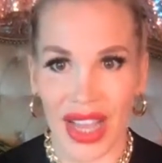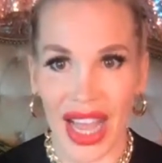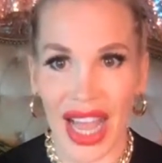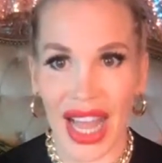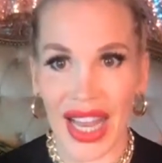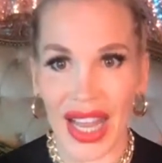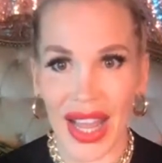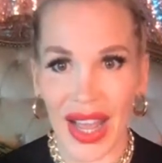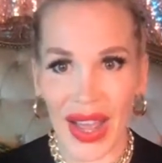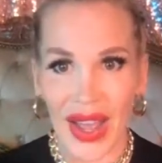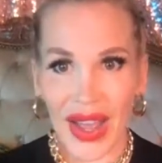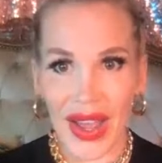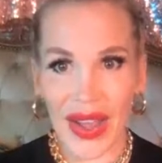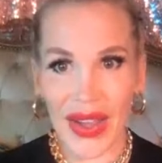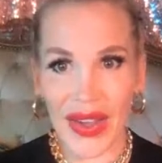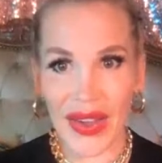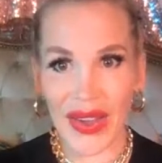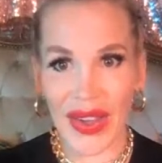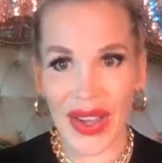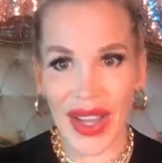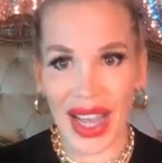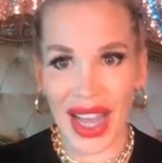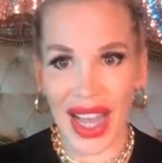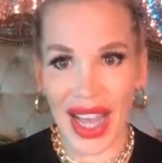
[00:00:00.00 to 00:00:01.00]

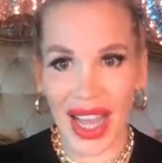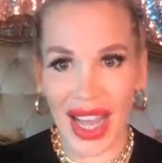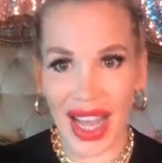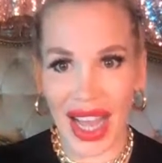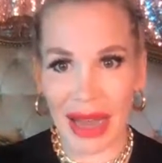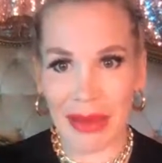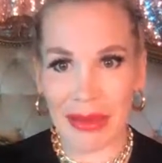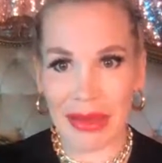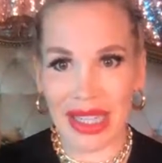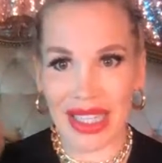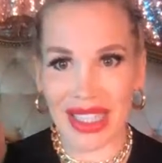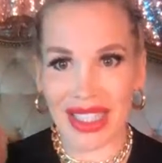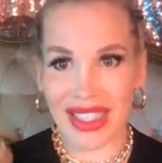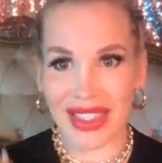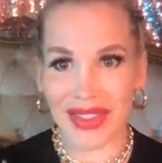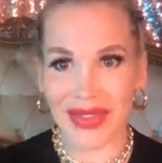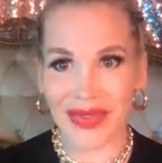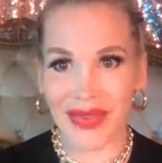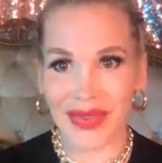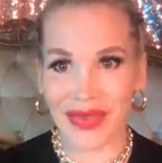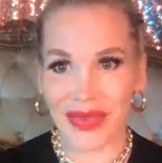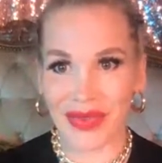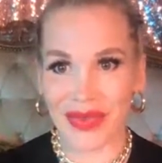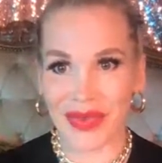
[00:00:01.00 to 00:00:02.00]
Hello,
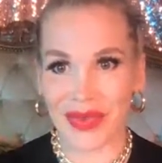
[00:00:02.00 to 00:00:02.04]
Aman.